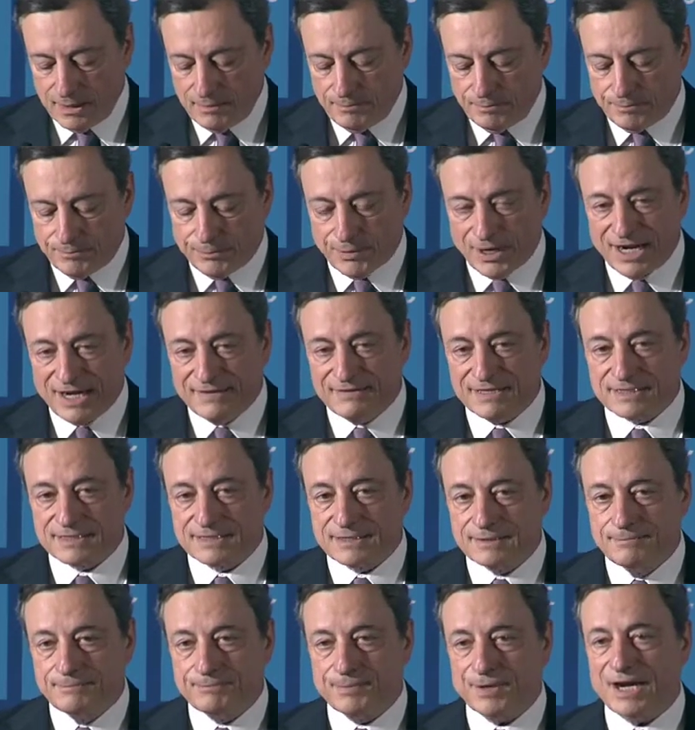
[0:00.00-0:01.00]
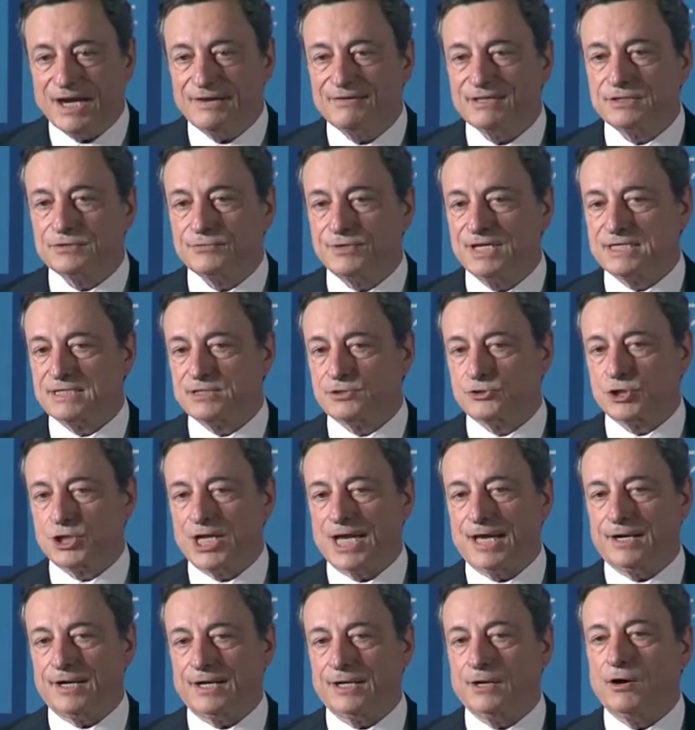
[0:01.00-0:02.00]
Private risk
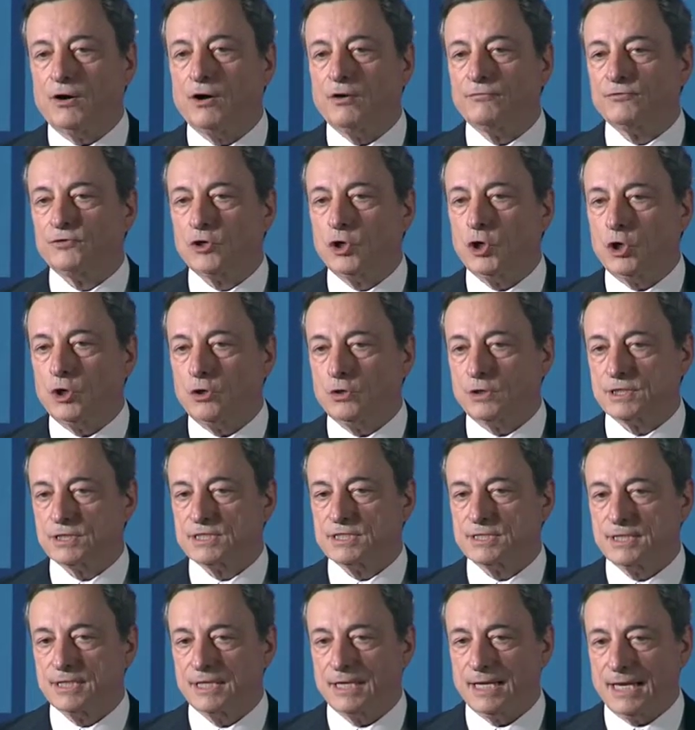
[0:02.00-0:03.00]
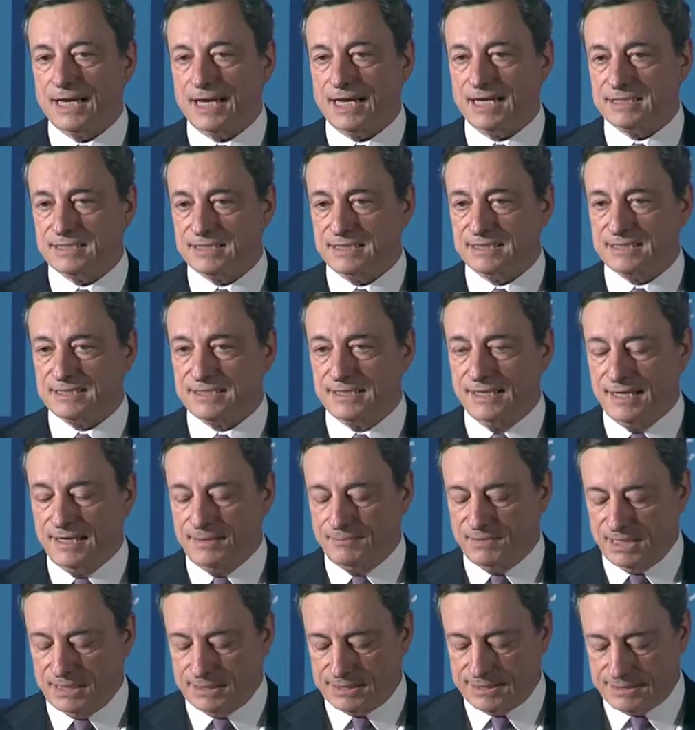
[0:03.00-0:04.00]
sharing, of course, has its
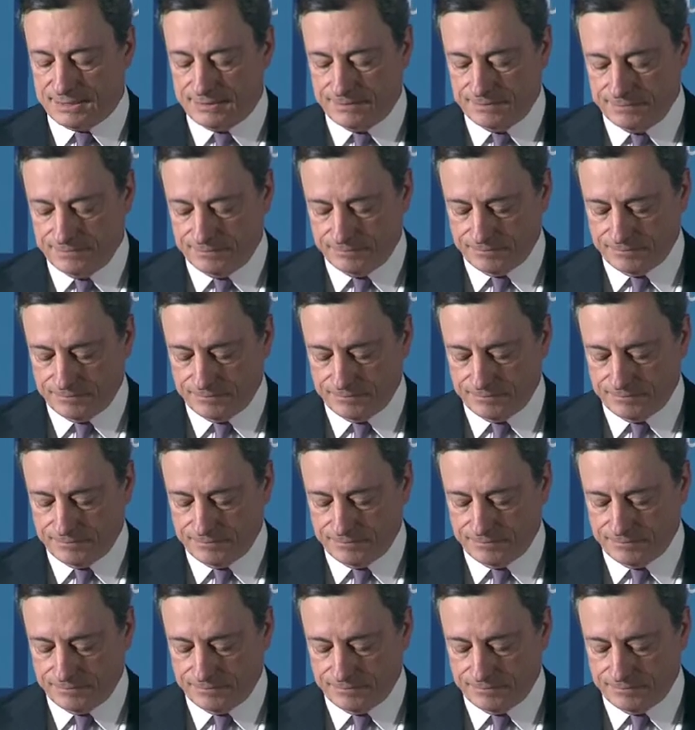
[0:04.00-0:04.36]
limits.